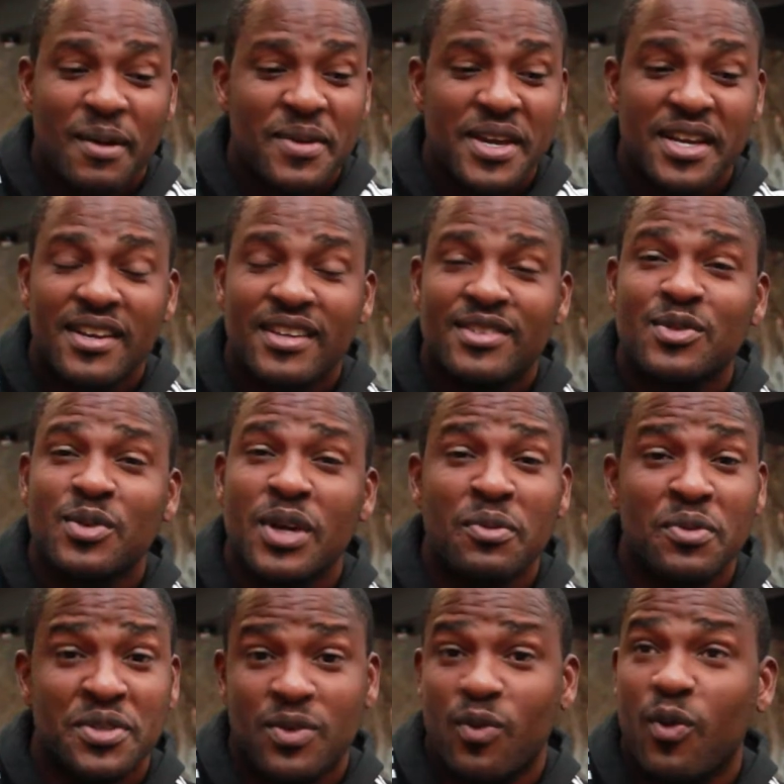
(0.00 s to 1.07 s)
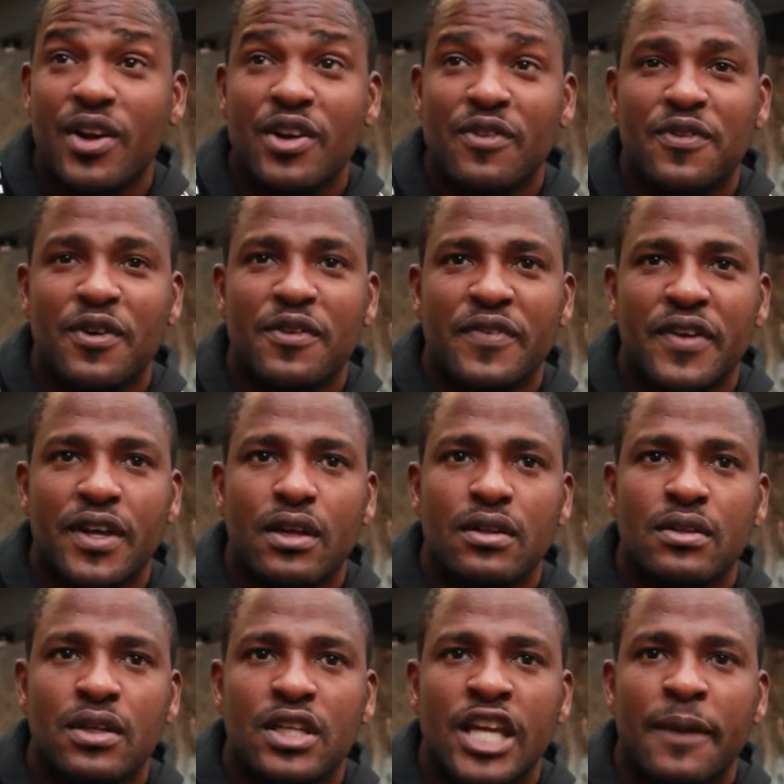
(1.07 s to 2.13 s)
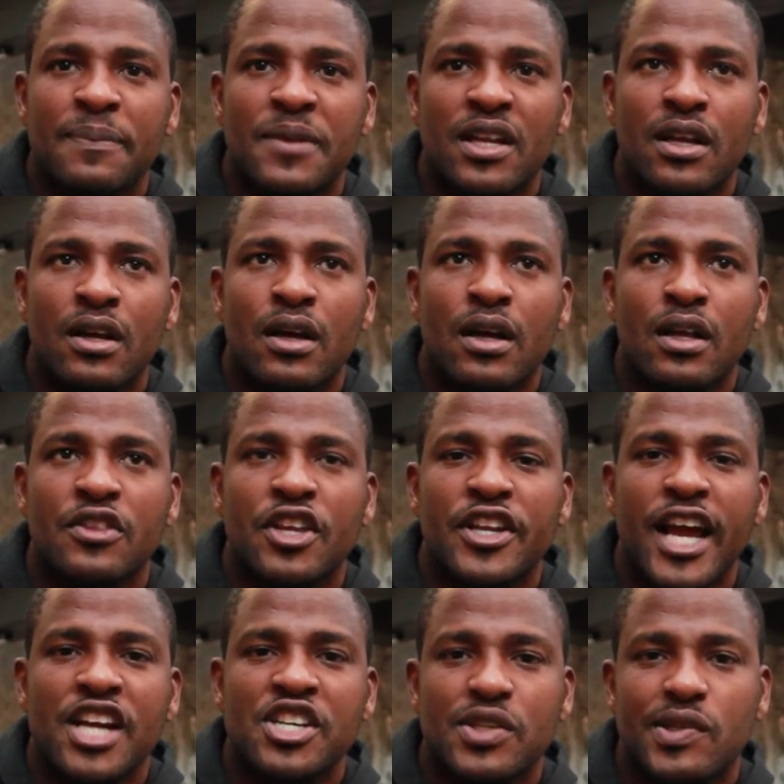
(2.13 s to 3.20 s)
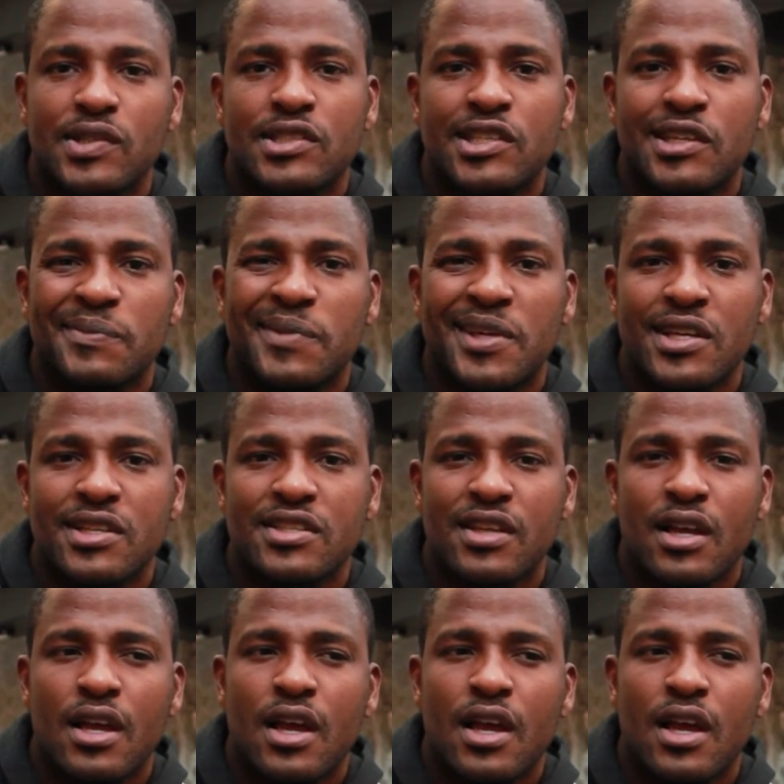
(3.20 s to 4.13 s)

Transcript: mean, it's, it was a wonderful feeling to captain uh, the national team because,